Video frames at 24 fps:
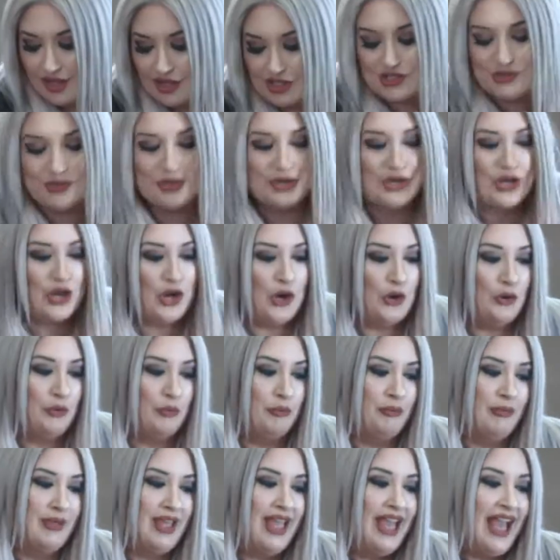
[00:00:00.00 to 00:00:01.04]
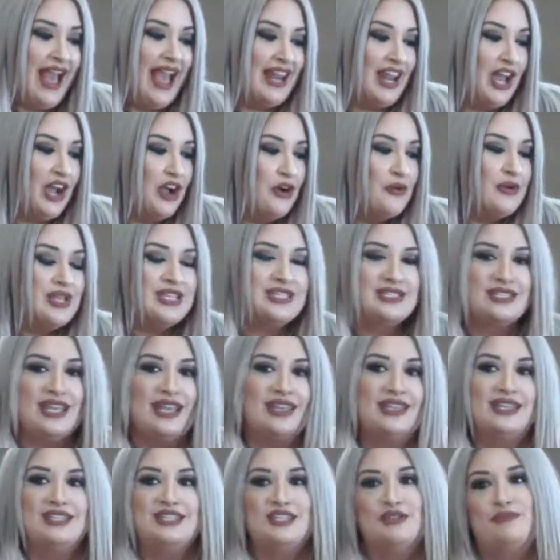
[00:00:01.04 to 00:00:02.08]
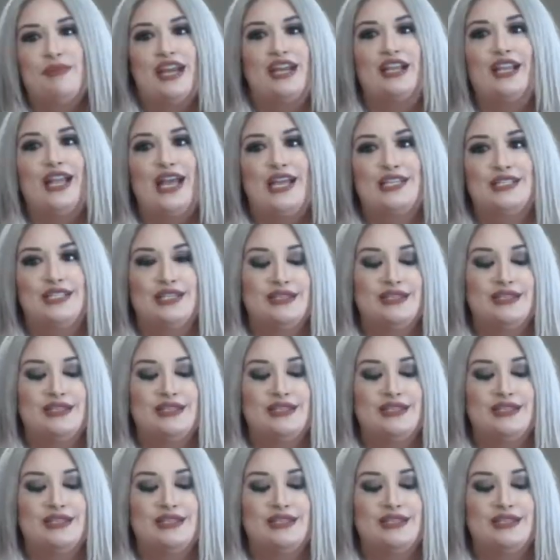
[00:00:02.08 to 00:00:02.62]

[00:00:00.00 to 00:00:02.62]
do a comb. And I always say this to my clients,